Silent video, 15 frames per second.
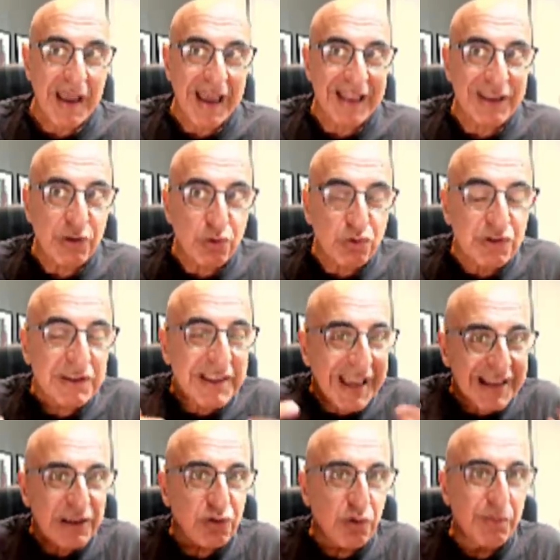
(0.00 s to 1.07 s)
and you
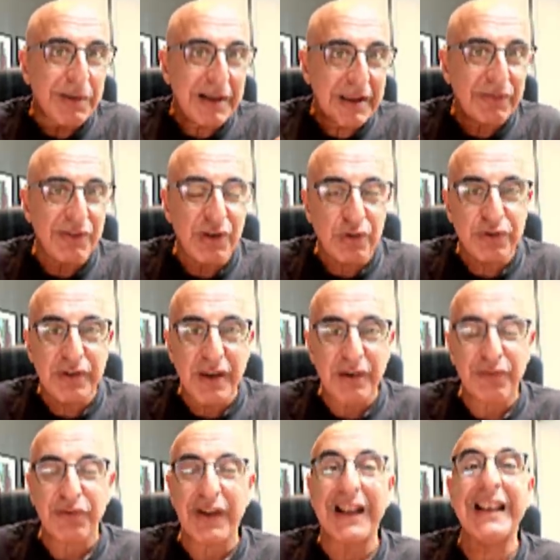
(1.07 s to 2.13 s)
tend to believe in
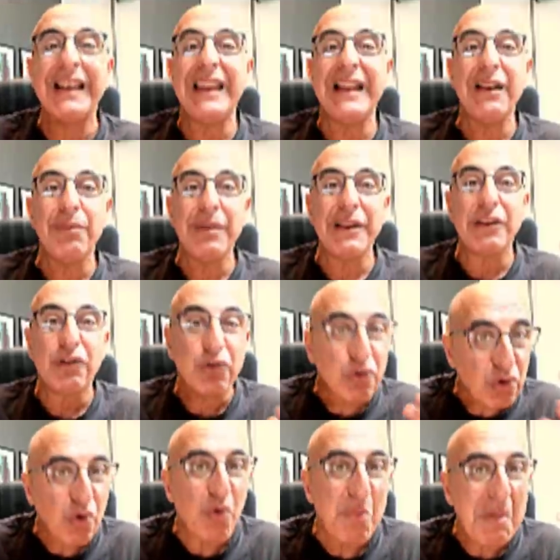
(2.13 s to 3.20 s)
yourself a little bit
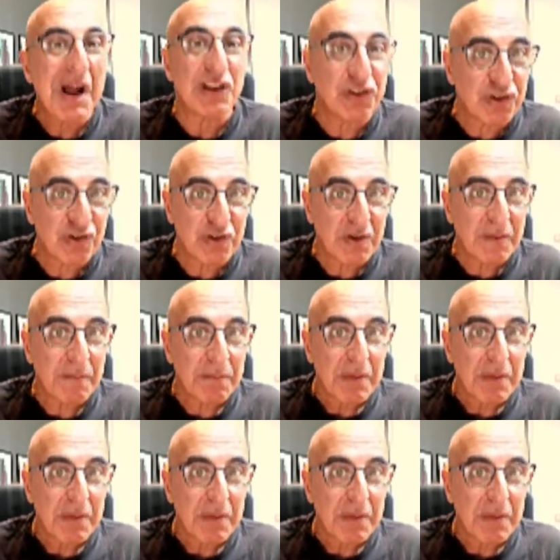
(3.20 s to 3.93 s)
too much.